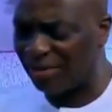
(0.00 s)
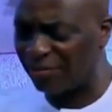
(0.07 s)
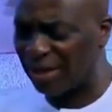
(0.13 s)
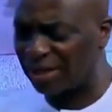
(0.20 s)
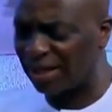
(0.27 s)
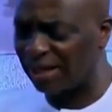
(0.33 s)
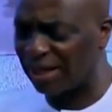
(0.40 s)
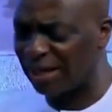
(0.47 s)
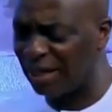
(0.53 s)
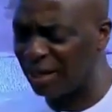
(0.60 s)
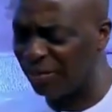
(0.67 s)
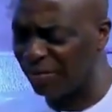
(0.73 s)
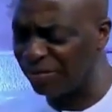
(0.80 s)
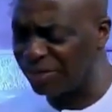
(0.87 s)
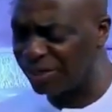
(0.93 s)
Father, in the
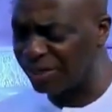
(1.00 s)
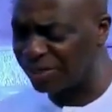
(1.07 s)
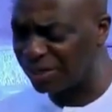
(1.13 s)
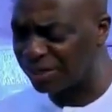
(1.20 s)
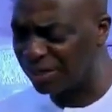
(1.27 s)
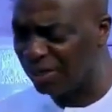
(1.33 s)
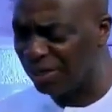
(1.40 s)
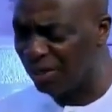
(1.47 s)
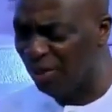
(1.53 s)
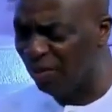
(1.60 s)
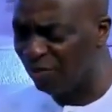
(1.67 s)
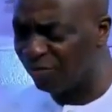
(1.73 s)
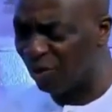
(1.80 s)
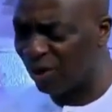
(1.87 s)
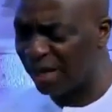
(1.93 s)
name of Jesus,
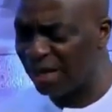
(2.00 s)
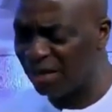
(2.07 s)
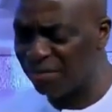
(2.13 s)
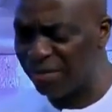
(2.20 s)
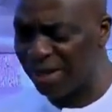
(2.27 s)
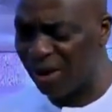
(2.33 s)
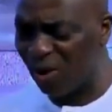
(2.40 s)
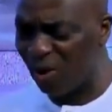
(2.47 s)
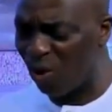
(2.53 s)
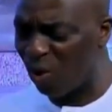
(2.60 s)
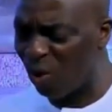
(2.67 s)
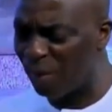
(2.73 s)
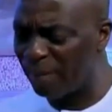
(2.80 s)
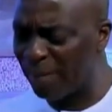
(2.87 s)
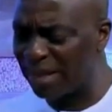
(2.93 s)
forgive me
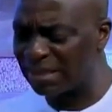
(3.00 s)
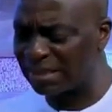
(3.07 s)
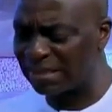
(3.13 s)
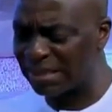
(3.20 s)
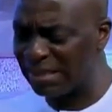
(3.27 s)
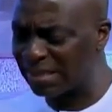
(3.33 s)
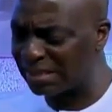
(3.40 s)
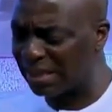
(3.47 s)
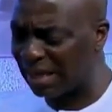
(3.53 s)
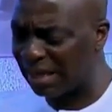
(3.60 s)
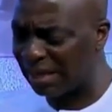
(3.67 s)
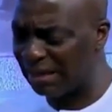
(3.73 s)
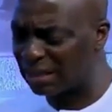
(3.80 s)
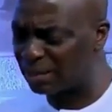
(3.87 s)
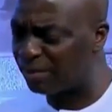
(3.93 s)
all my sins
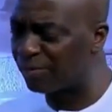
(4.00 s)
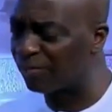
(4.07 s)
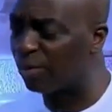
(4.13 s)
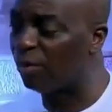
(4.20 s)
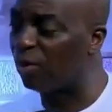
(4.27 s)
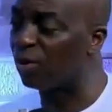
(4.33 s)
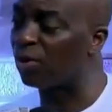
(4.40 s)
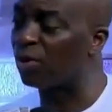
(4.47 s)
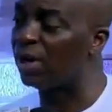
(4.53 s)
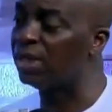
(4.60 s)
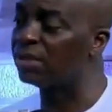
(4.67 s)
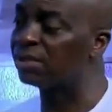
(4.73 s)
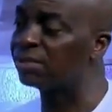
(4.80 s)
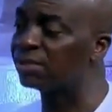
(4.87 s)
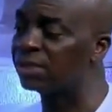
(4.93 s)
and cleanse me from all
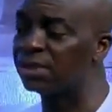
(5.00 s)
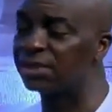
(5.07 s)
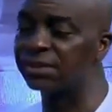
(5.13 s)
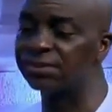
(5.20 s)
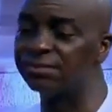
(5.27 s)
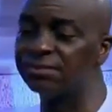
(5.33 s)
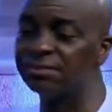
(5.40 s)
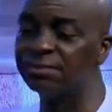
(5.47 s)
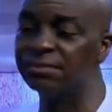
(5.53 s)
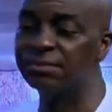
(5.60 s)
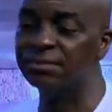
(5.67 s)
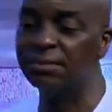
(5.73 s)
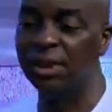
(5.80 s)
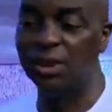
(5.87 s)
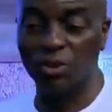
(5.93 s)
unrighteousness.
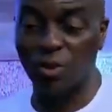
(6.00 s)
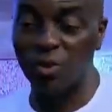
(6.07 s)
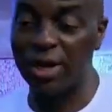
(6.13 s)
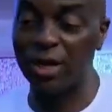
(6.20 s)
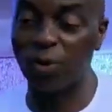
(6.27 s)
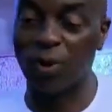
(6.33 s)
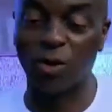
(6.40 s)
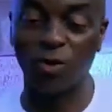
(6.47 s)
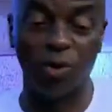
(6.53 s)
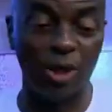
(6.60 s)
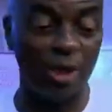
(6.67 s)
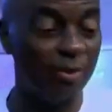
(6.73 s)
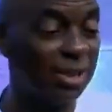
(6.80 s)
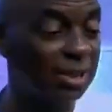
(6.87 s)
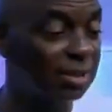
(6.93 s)
You know anyone, you
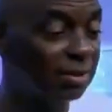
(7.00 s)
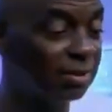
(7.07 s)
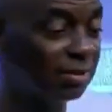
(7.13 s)
name it.